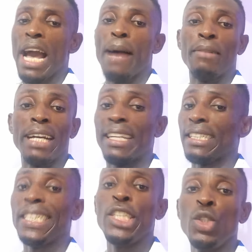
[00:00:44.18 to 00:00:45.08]
I'm
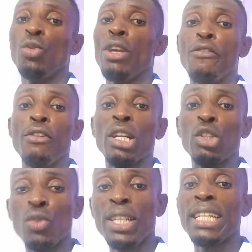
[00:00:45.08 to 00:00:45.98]
guaranteeing you if you
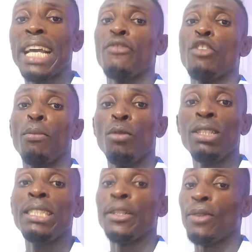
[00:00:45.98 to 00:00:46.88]
are doing and if you're
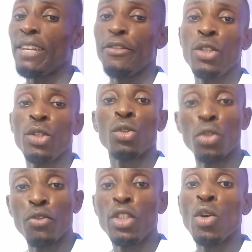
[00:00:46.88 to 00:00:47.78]
uploading the right video
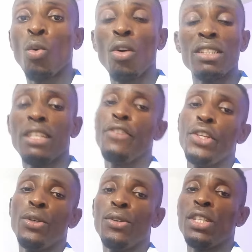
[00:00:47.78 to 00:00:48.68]
good video quality
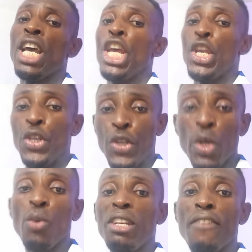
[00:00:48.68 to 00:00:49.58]
videos
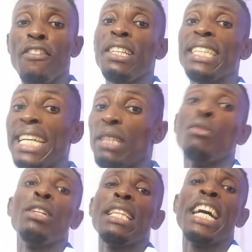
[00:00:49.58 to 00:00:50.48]
you will definitely
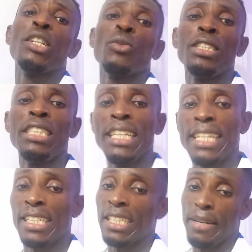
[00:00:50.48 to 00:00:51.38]
get monetized within the
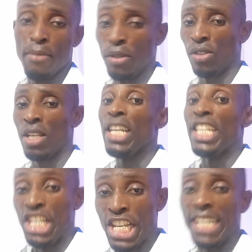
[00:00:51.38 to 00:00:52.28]
next three months
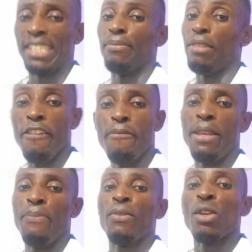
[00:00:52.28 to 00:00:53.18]
yes believe
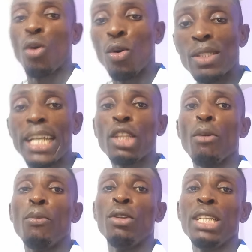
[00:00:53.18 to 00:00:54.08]
me
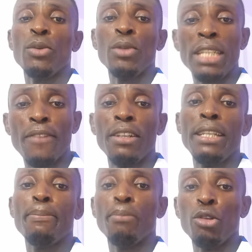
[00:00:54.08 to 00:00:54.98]
constant uploading will
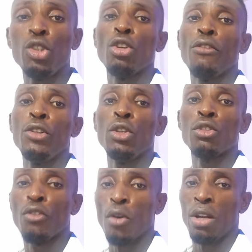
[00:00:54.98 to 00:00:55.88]
definitely push your
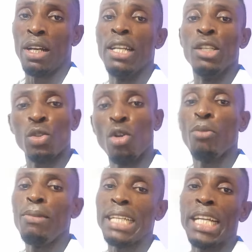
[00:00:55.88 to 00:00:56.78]
videos forward.
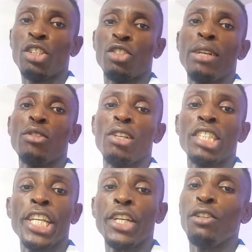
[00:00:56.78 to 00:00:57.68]
so please can subscribe to
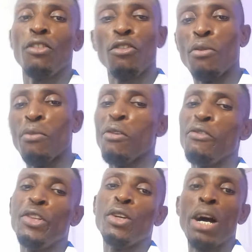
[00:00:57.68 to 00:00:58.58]
our channel for
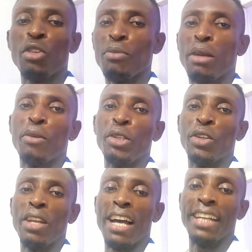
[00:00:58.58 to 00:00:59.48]
more video how to make
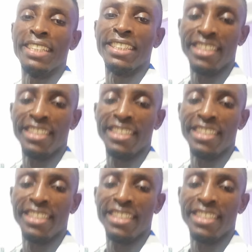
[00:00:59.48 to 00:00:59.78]
money online